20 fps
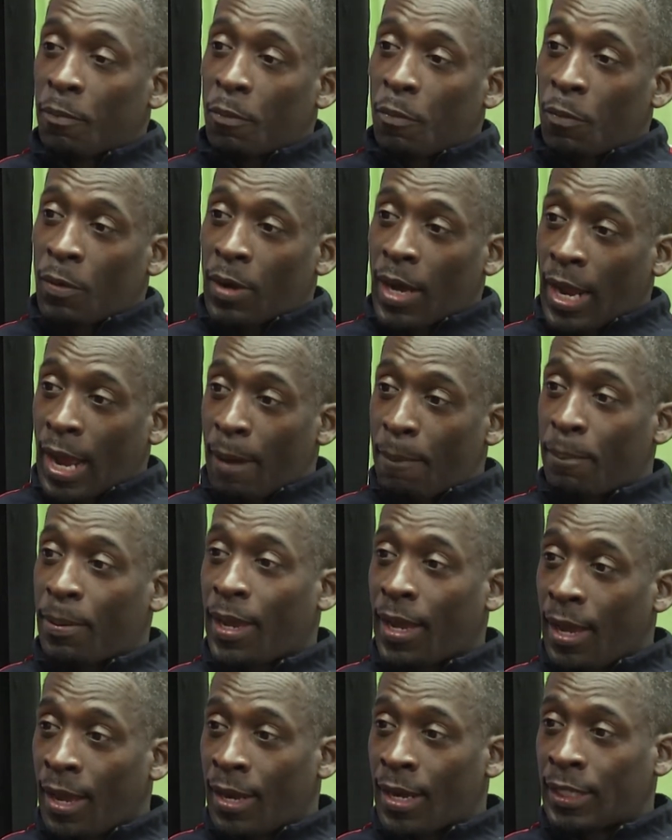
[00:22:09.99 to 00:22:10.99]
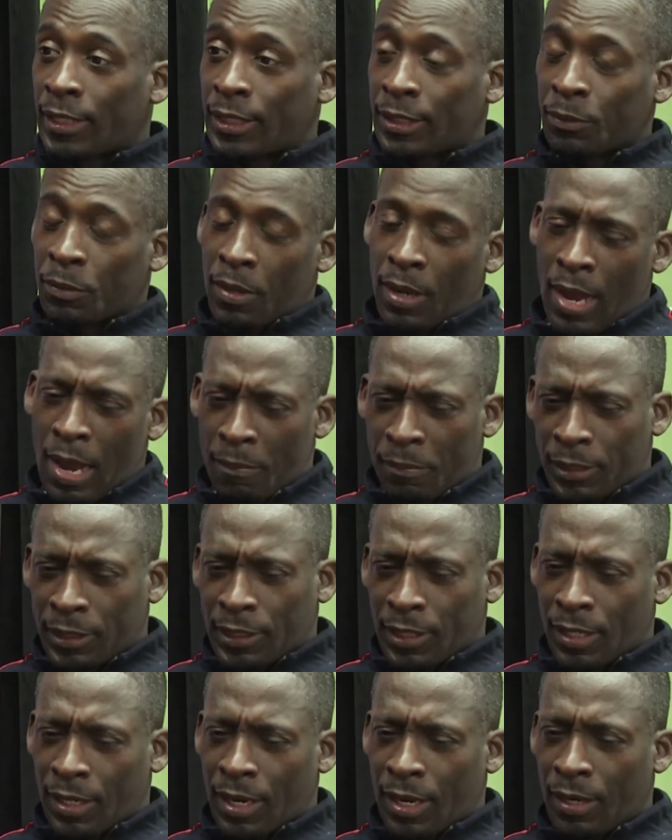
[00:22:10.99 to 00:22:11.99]
when I got paid, I said, well, how much
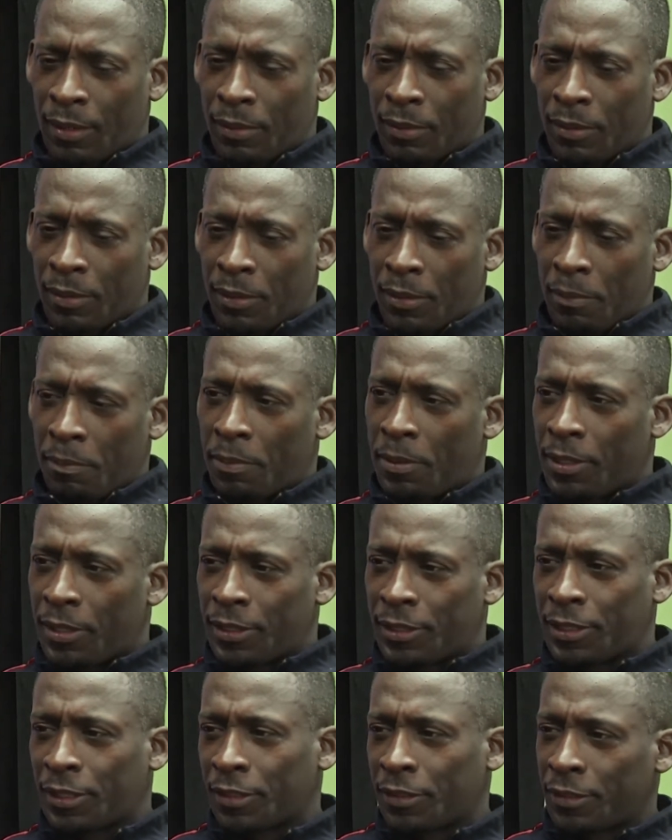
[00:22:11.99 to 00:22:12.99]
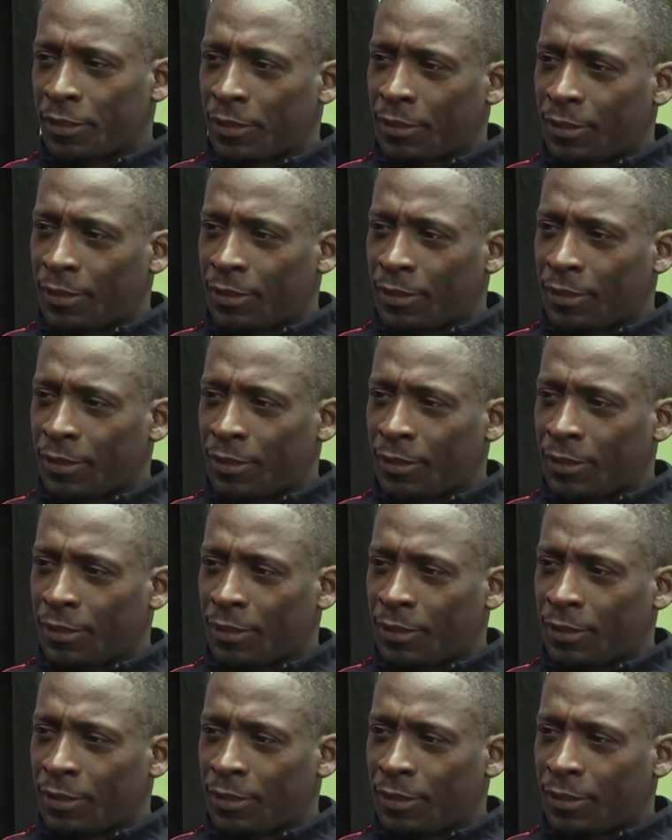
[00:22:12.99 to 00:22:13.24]
can I put into